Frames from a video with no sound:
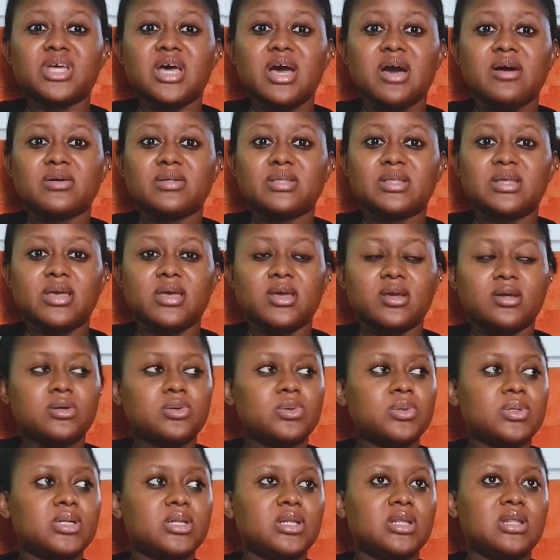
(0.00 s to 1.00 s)
it out here
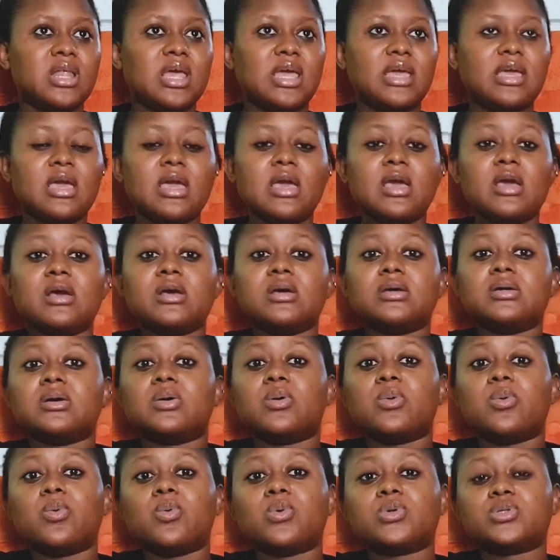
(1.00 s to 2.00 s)
quickly. Like,
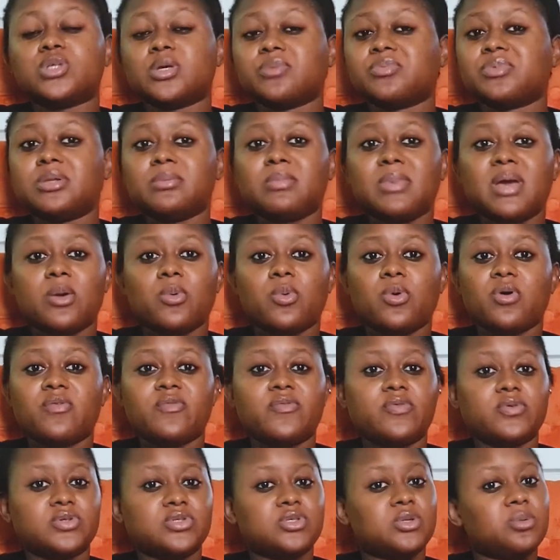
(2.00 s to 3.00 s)
something might
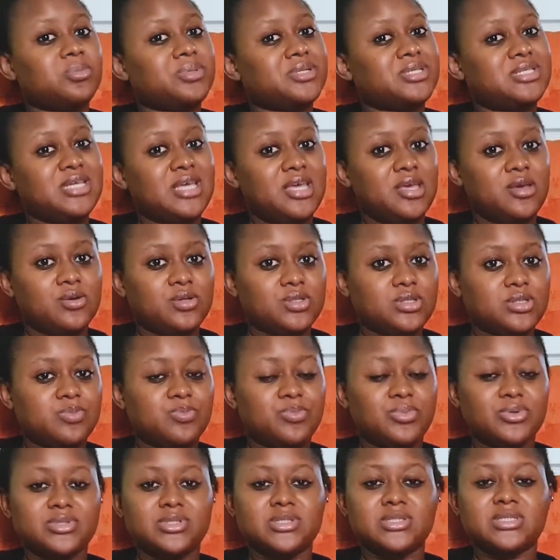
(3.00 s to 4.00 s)
work for somebody else
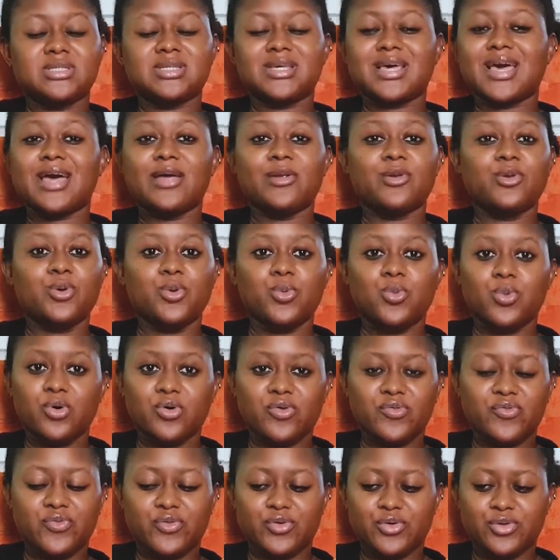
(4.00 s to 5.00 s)
but cannot
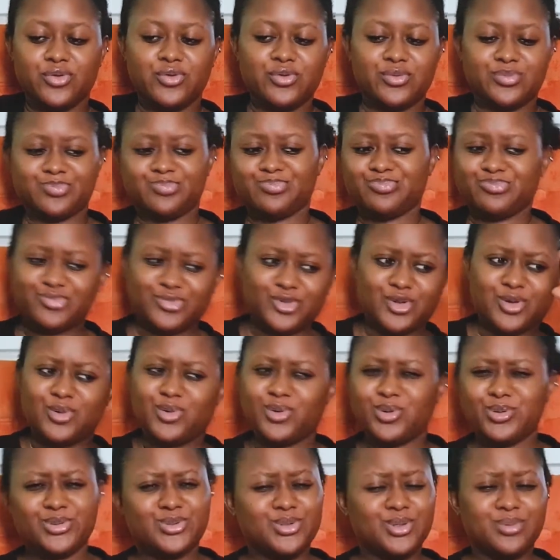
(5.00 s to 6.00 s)
work for you,
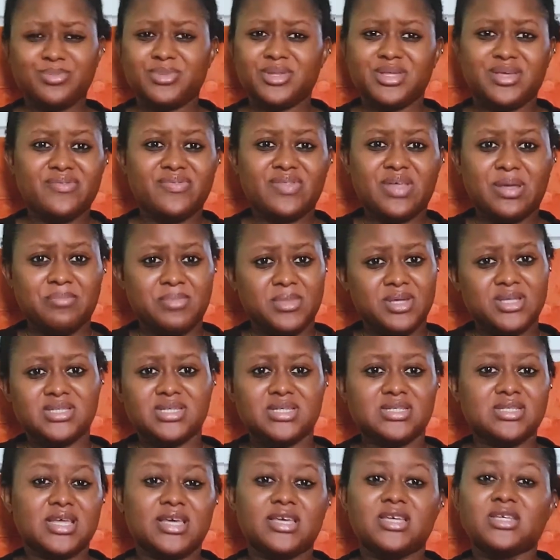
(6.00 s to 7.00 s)
or something, if that makes
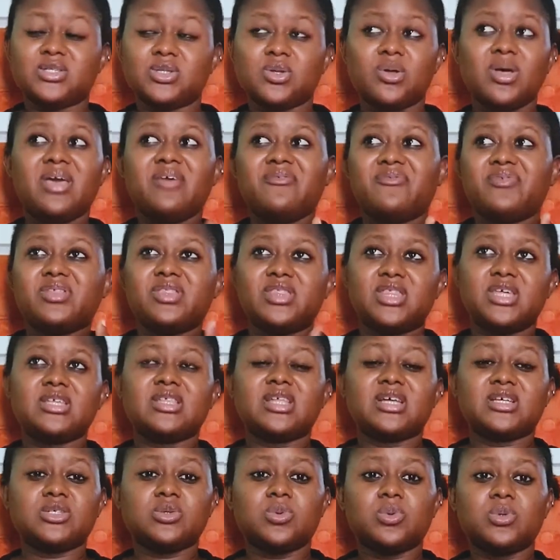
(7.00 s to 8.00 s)
sense. Like, it's not everything
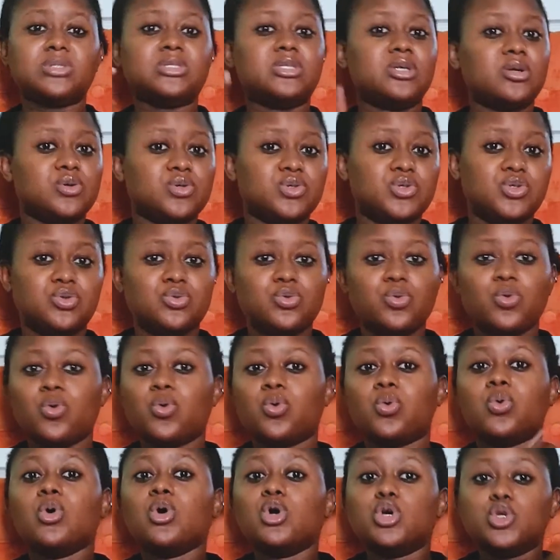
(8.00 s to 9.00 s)
that someone tells you,
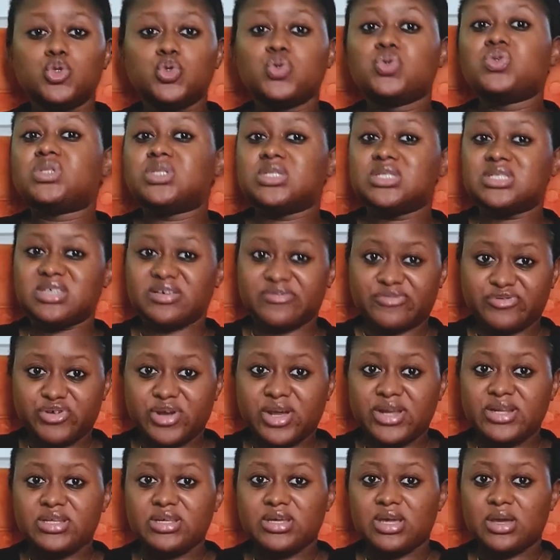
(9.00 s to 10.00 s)
oh, use this, I've
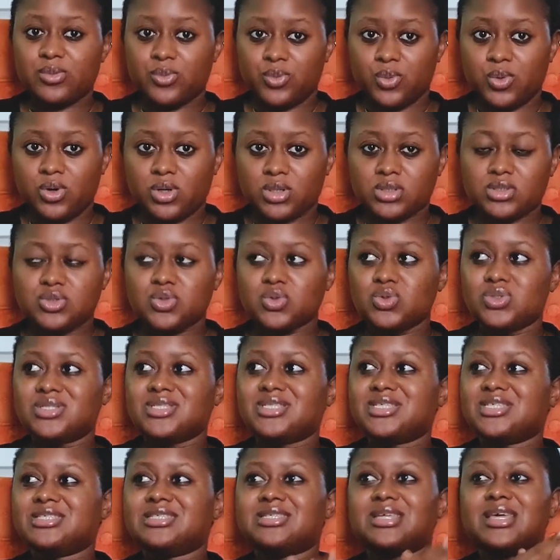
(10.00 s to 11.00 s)
tried it, it works. So
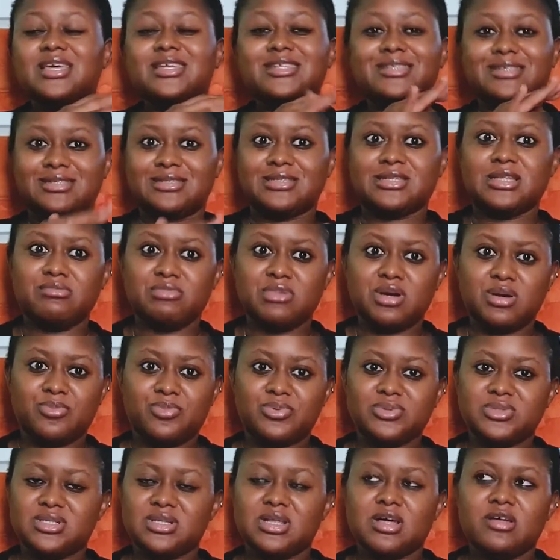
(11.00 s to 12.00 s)
this is a disclaimer I'm
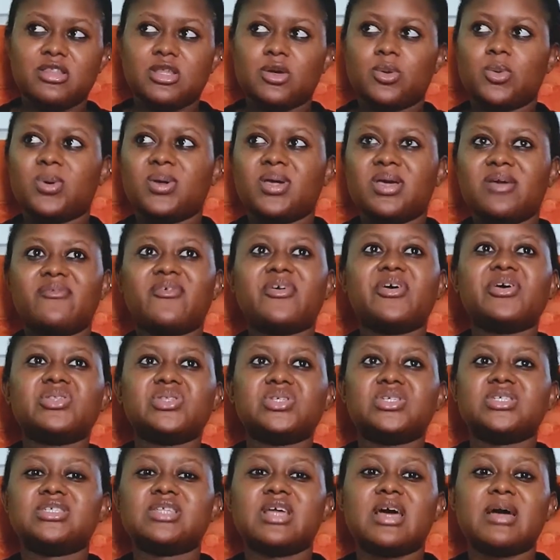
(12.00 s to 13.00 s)
putting out there. Whatever
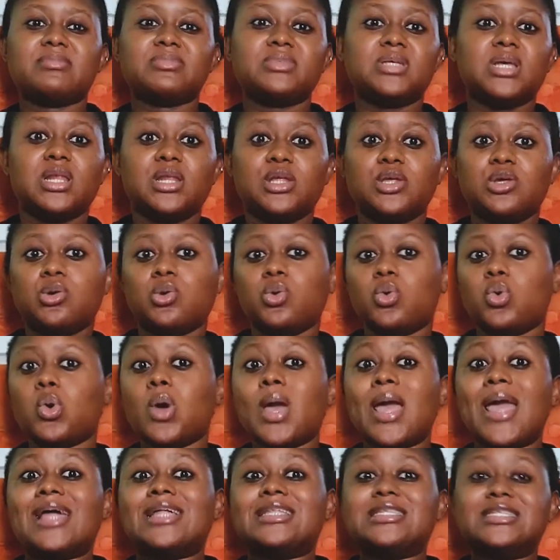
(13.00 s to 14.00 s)
it is that I'm telling you, oh,
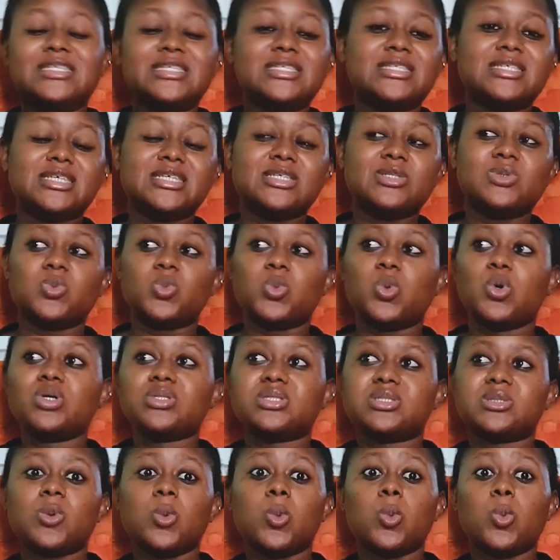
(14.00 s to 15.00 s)
this is
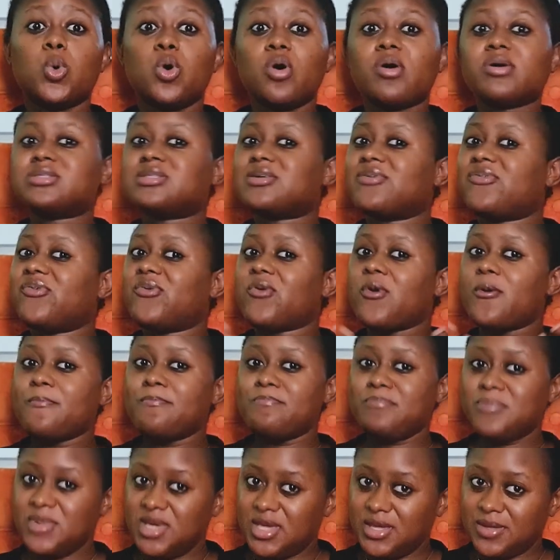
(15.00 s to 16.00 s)
what worked for
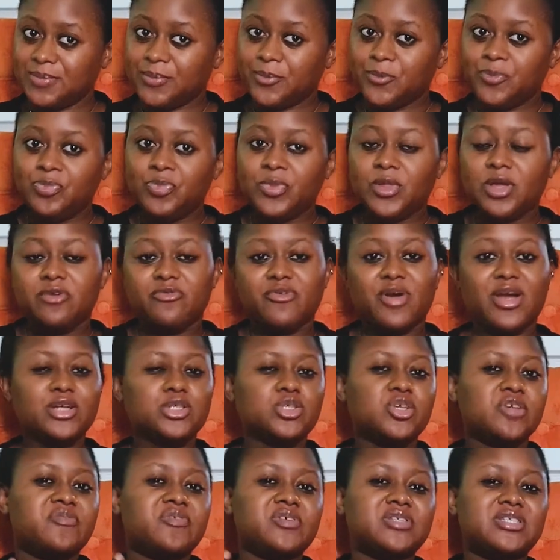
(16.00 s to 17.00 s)
me,
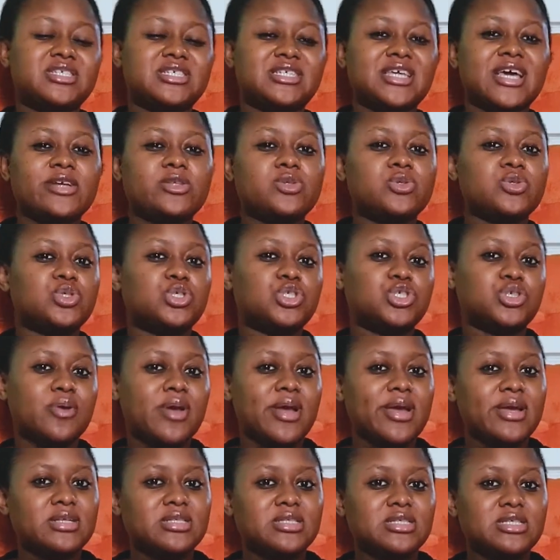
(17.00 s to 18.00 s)
right? So if you decide to
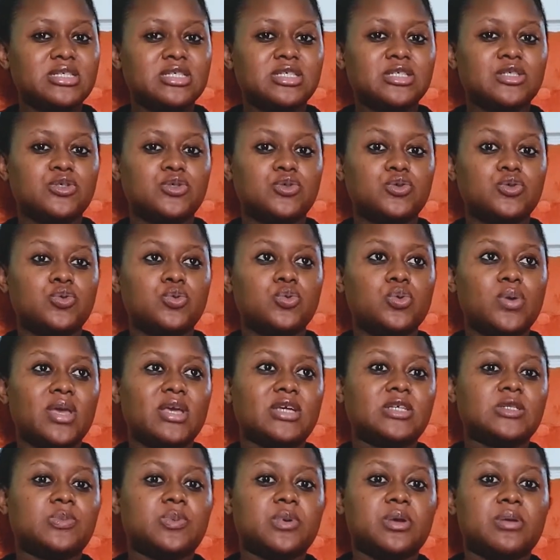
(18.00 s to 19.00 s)
try it, is you
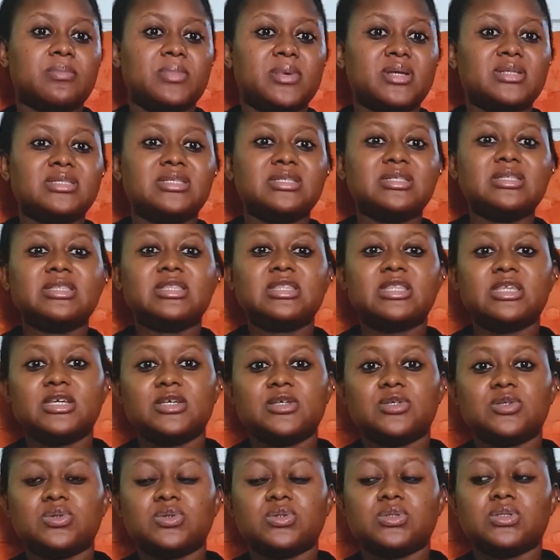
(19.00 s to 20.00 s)
experimenting
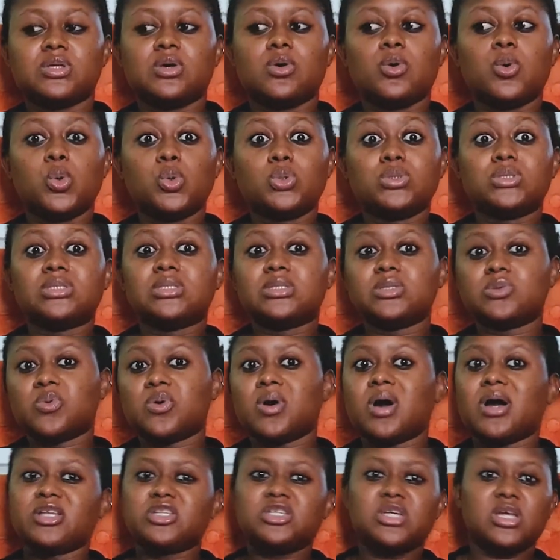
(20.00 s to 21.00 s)
things to say, oh, this is
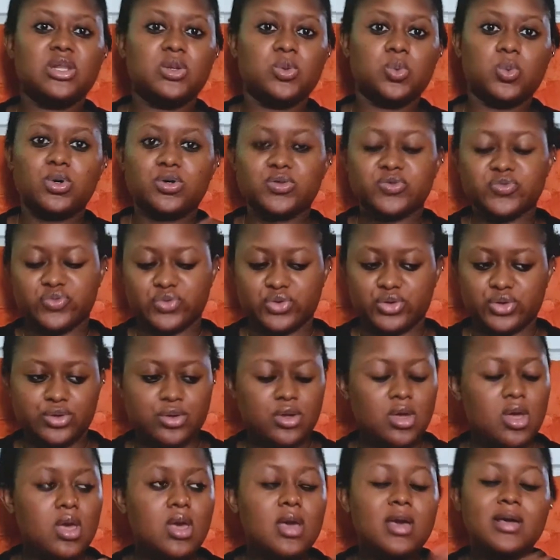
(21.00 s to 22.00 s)
what actually worked for you.
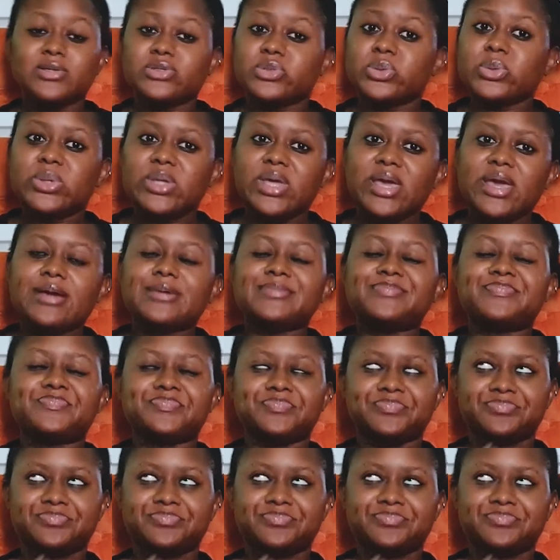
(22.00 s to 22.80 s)
So yeah,